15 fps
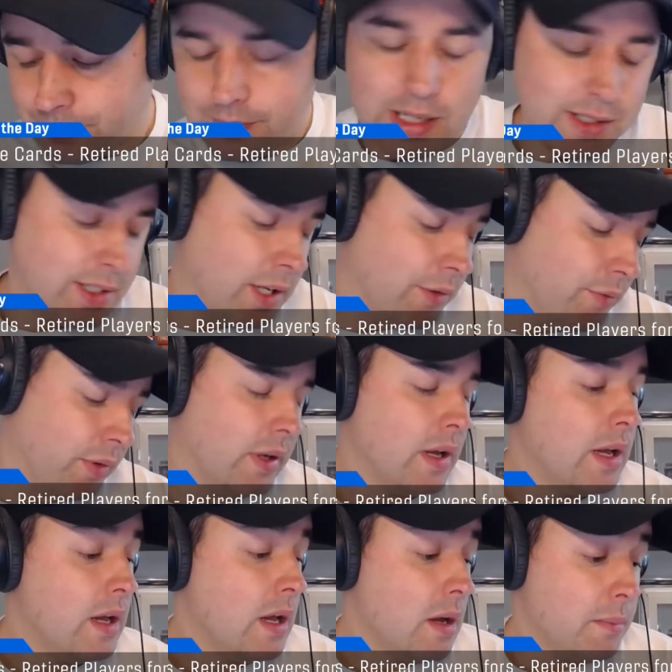That's different.
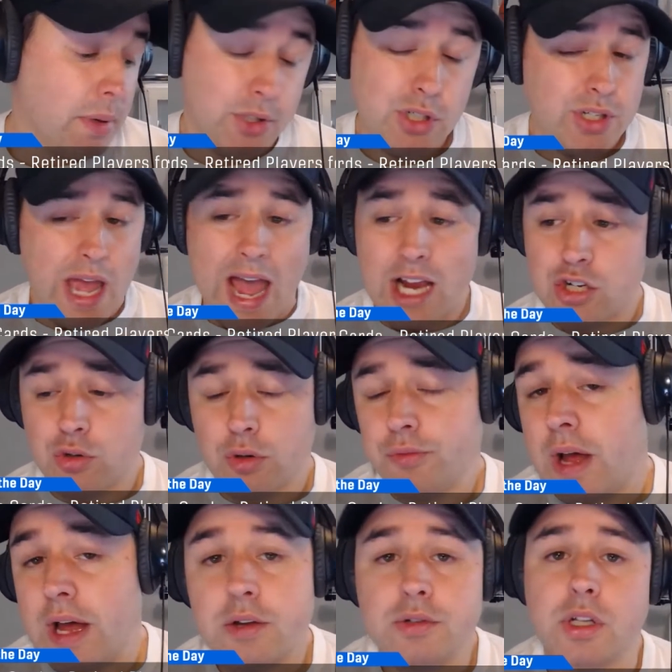But just actual
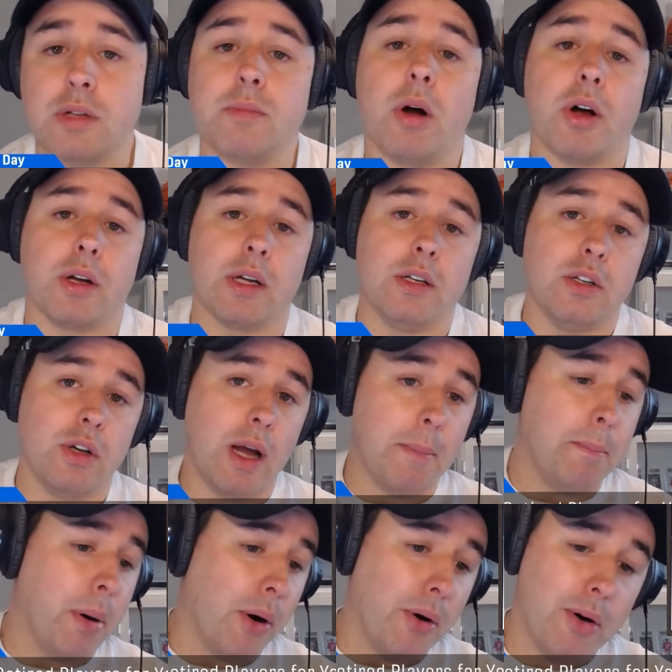value to the market. You
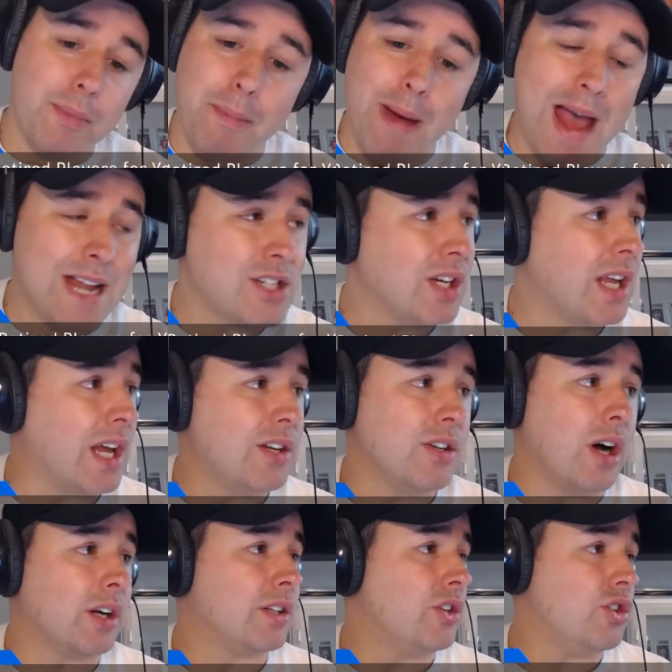got Bird, Magic, and
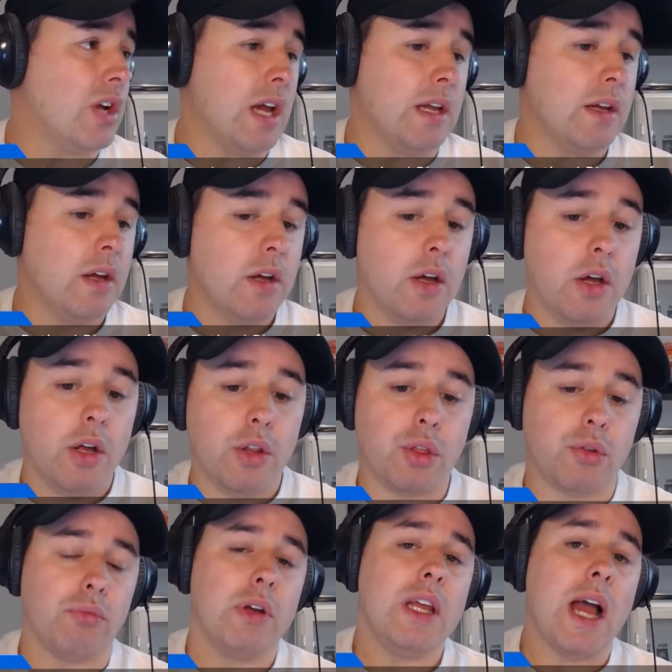Dr. J.
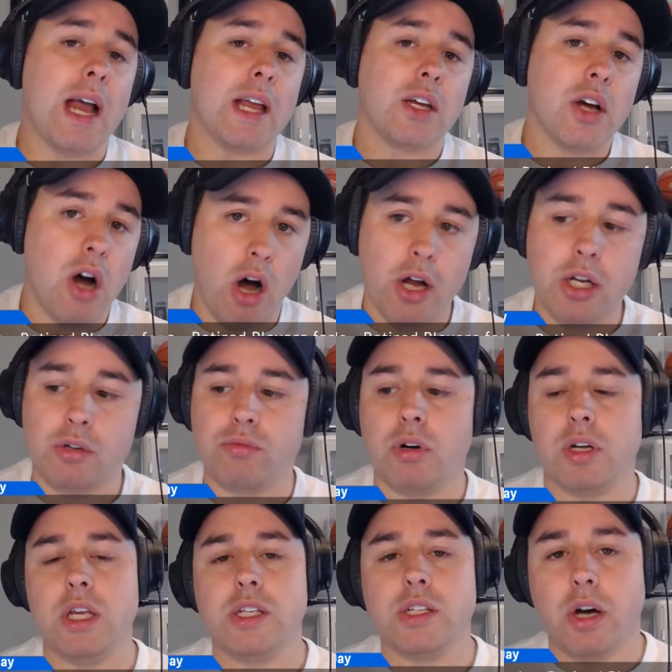3 iconic
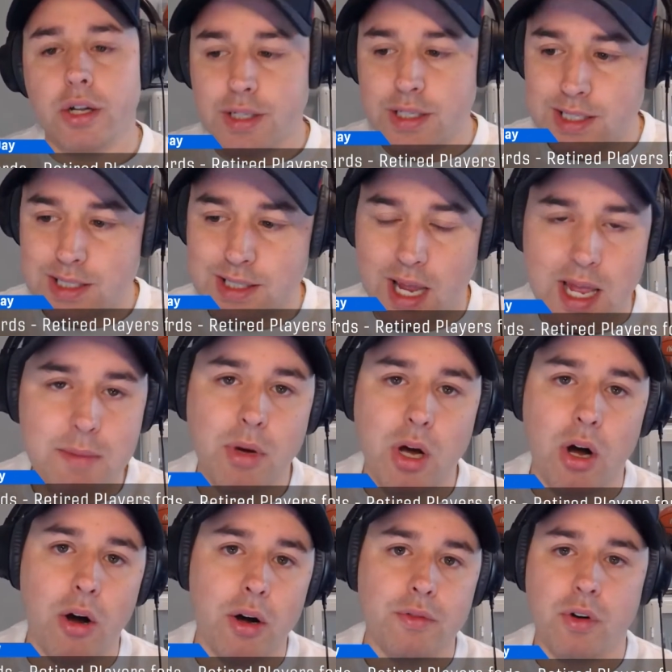rookies on the same
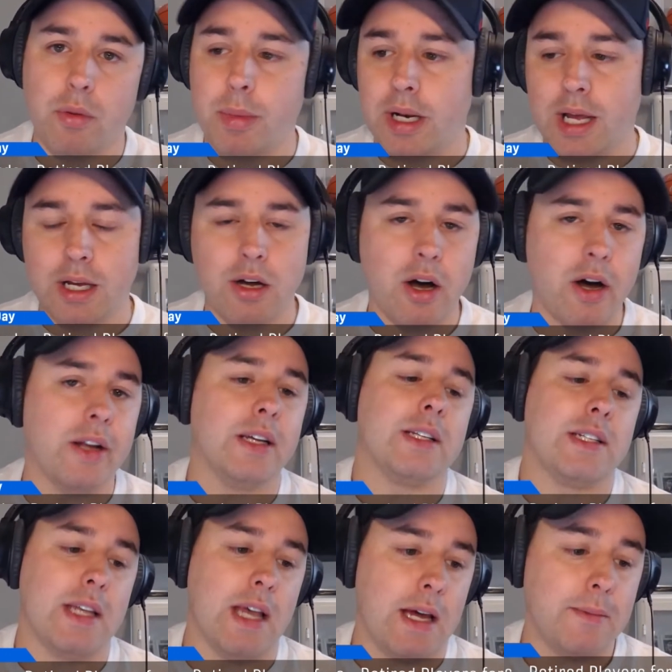card from an iconic
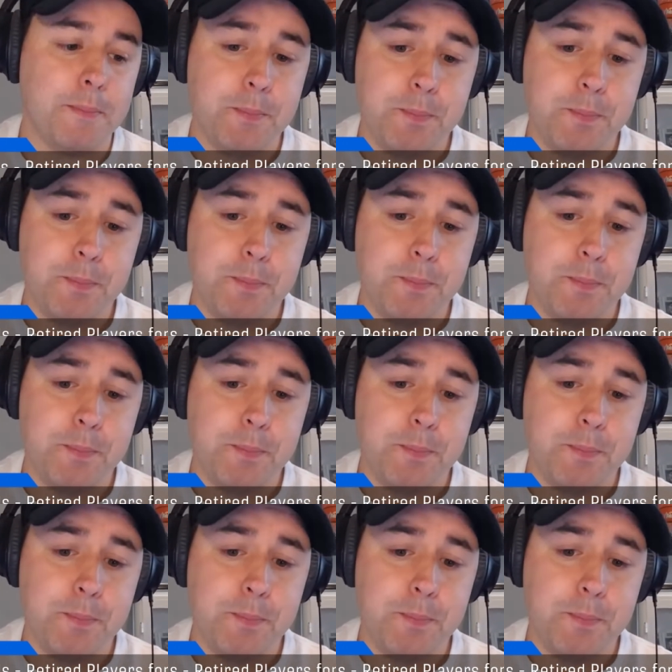set.